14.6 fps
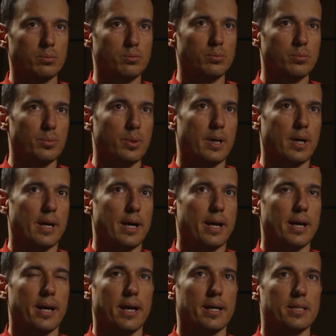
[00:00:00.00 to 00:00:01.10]
Mm-hmm.
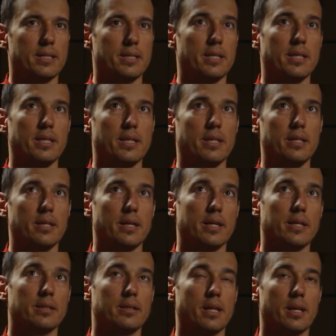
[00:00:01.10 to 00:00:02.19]
I see
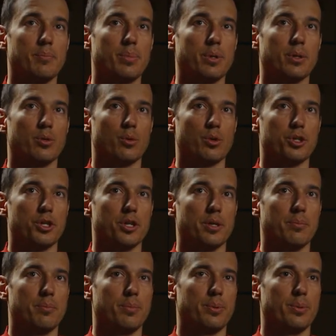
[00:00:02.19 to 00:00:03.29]

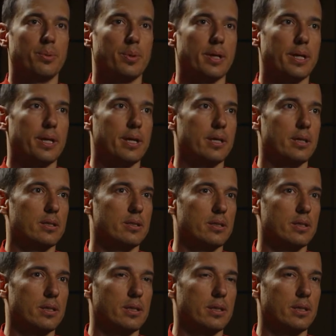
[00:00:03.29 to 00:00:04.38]
entrepreneurship
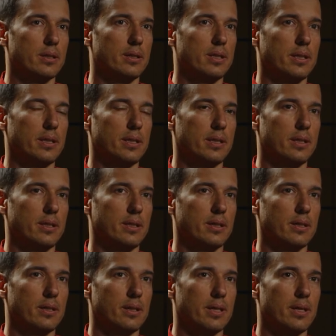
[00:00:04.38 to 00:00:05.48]
as
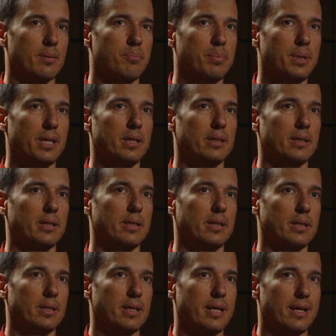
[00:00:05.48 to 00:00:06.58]
the
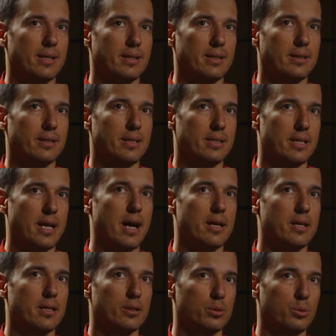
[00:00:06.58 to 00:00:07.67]
ability and
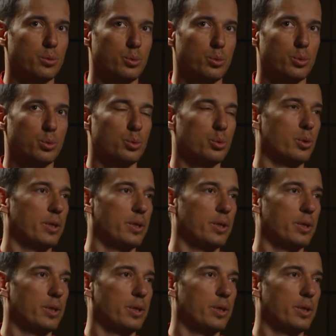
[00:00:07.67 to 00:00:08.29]
desire to